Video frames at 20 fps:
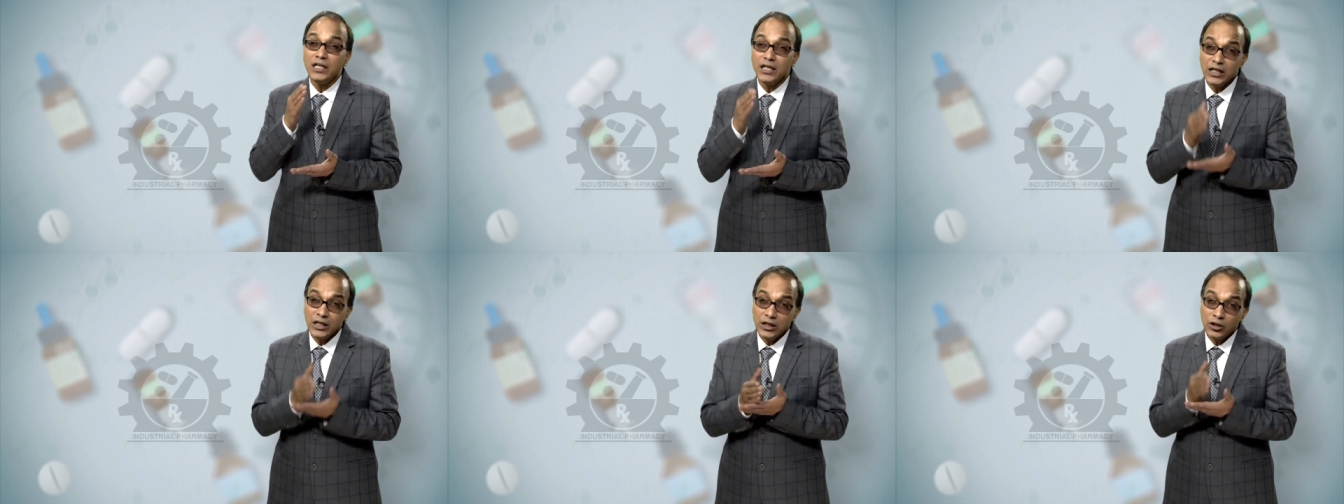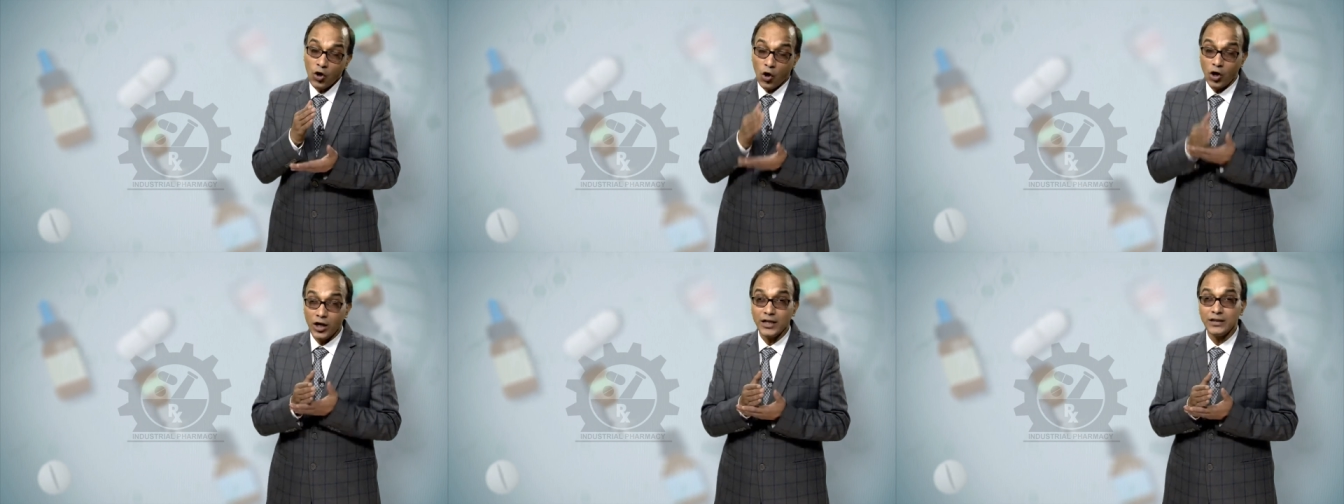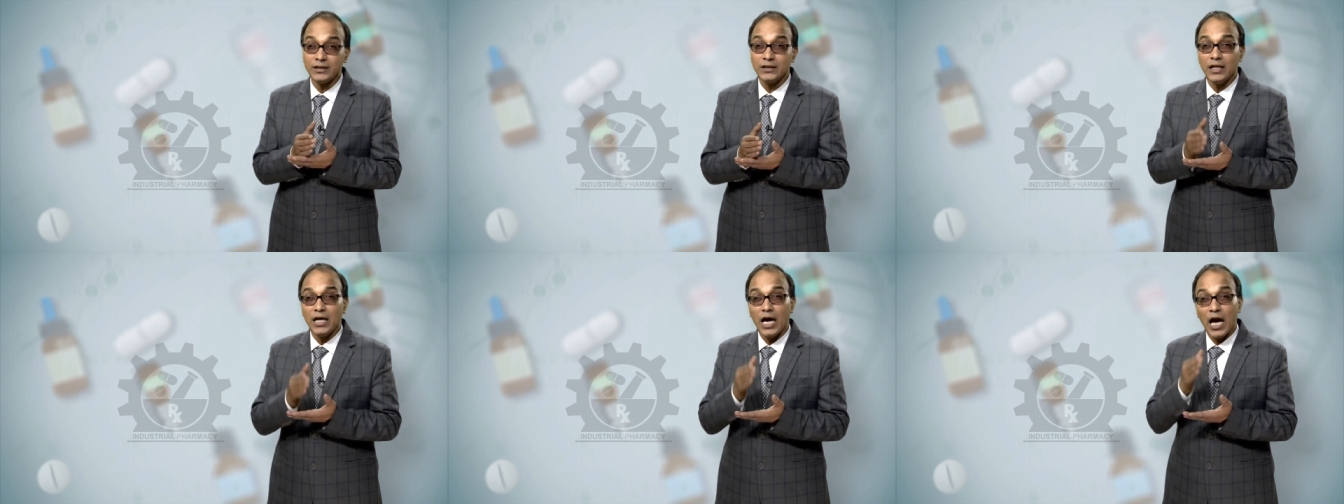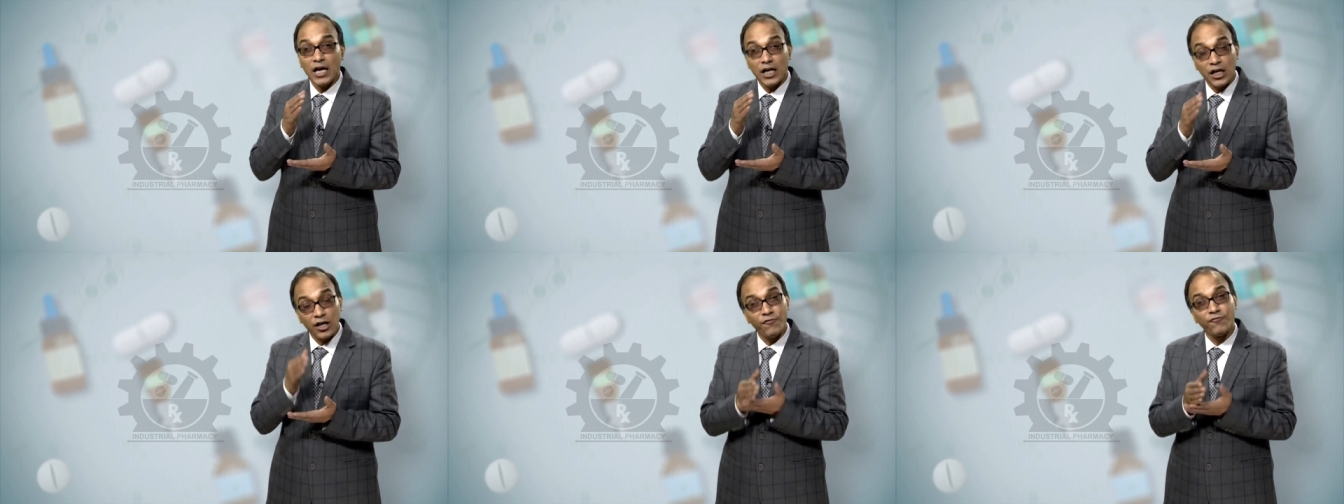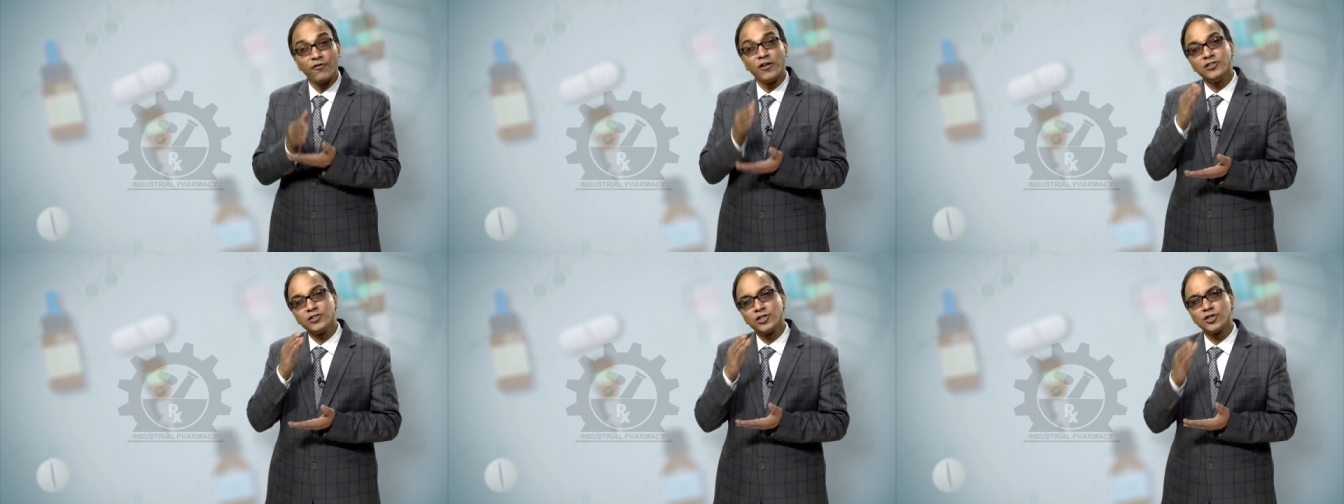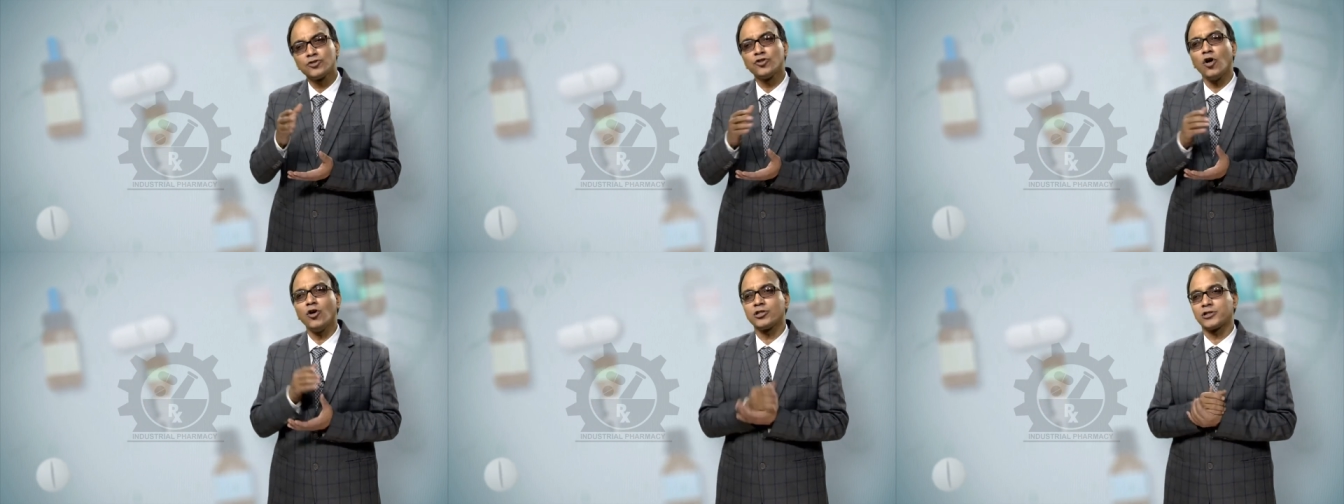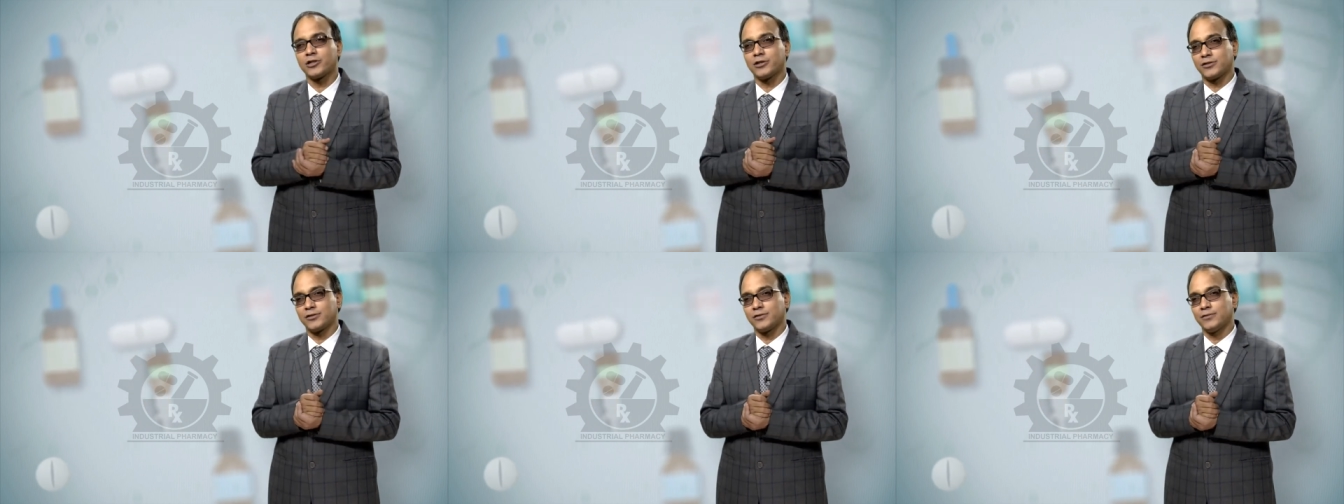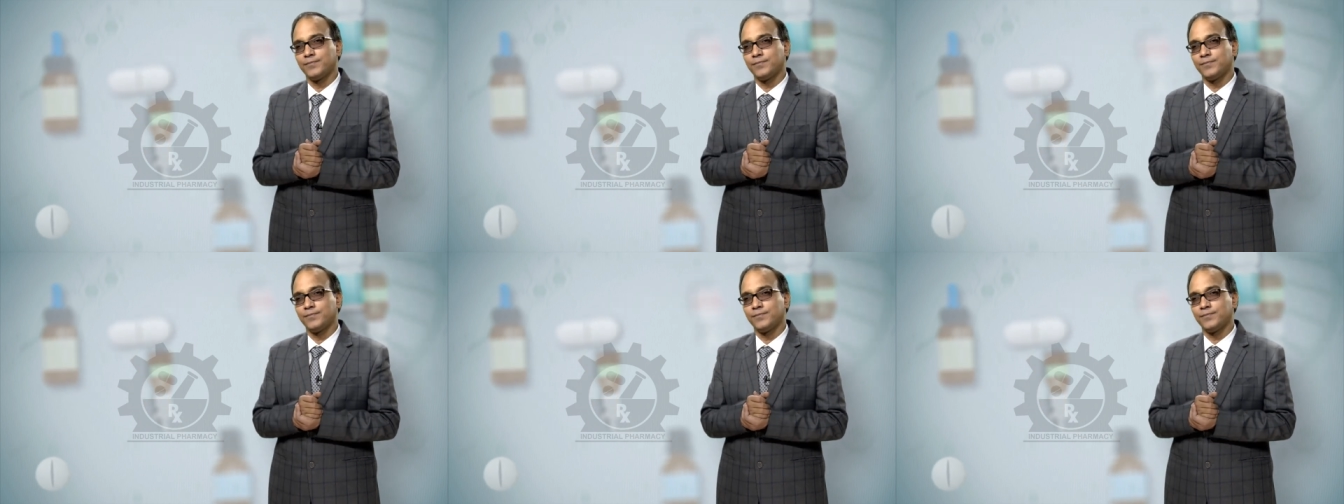e-knowledge and reference resources.